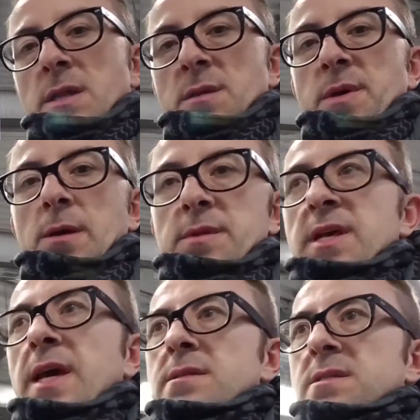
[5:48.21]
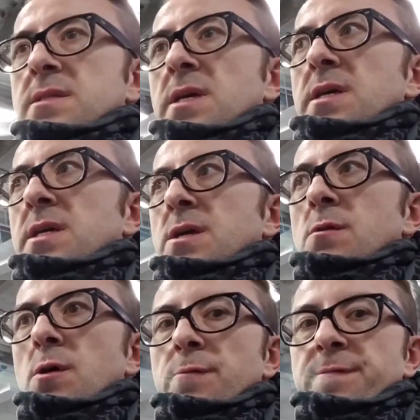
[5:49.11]
to be able to get the
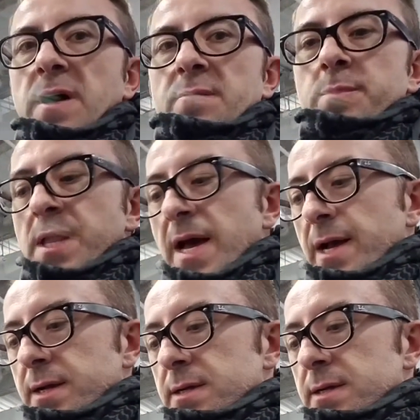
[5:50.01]
Hero 5 Black